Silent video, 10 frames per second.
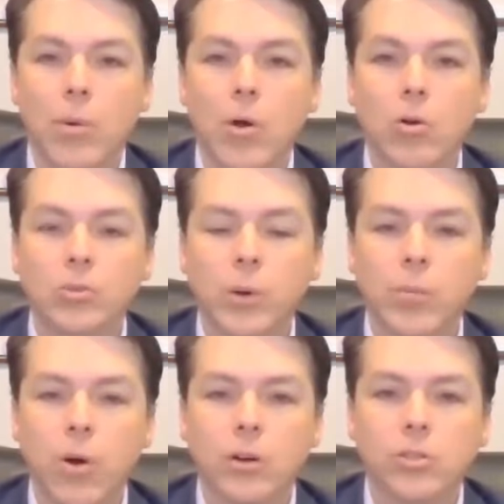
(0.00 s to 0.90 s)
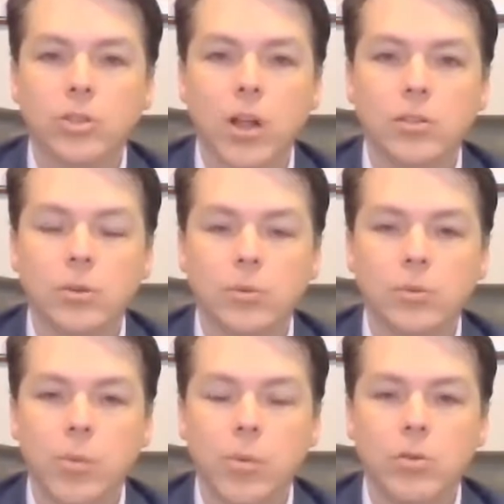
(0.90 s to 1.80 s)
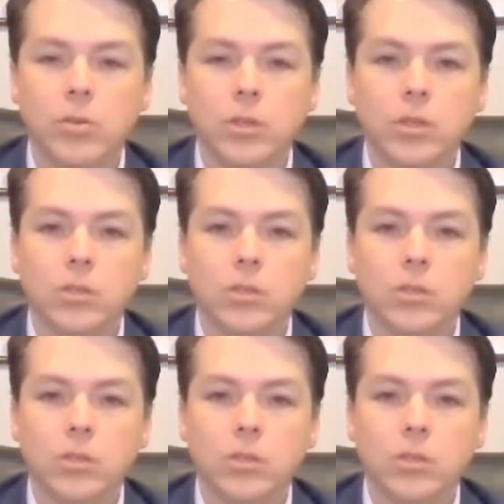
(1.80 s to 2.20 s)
oppose what Boris Johnson was proposing to